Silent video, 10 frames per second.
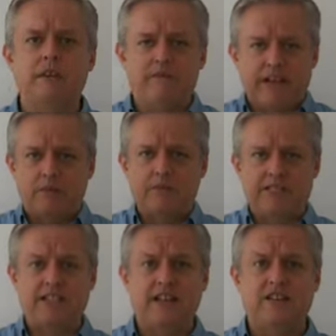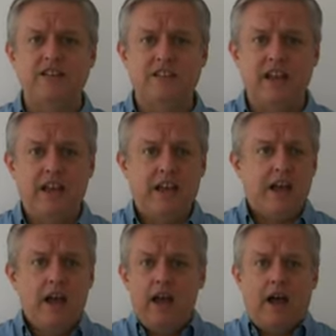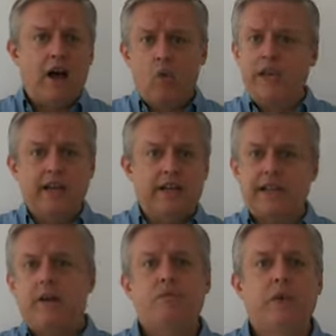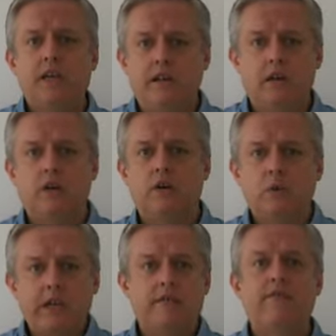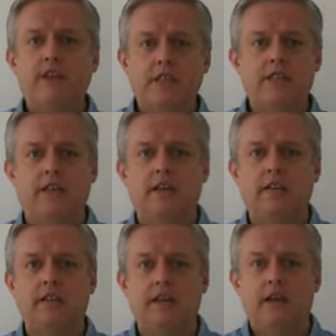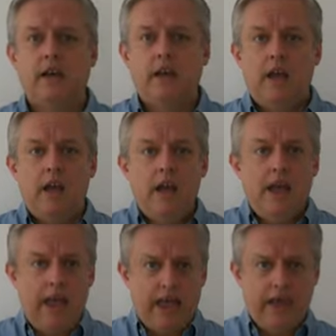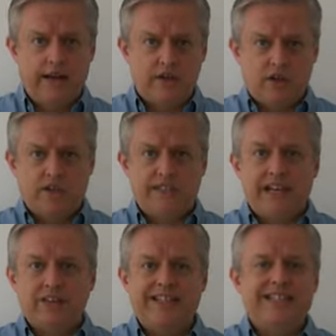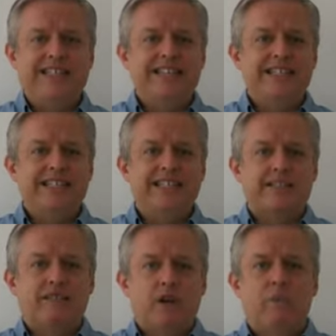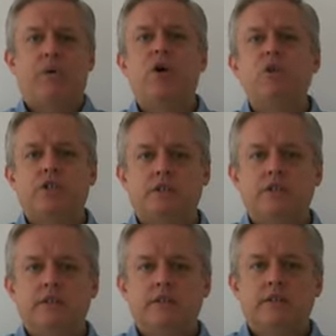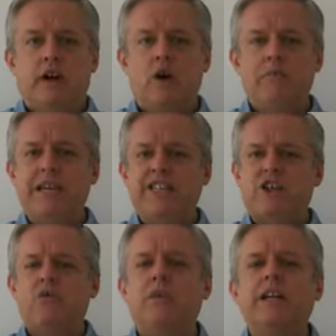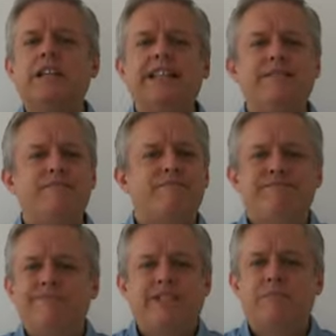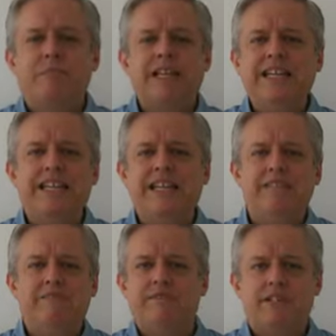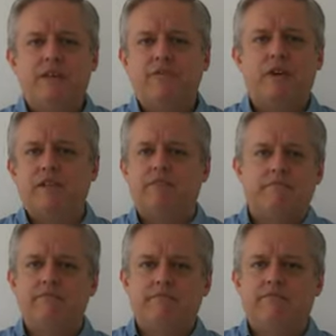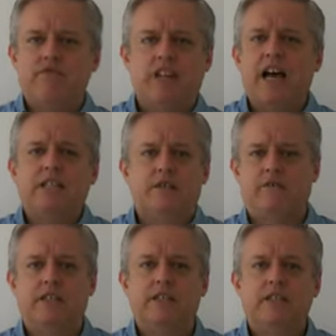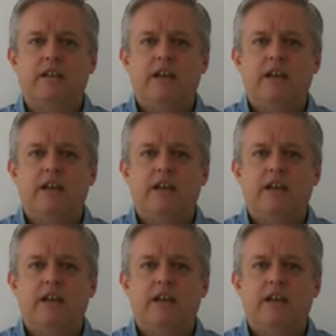development cycles, we can adapt, we can learn, we can fix things. And it turns out that these approaches are based on really completely different philosophies.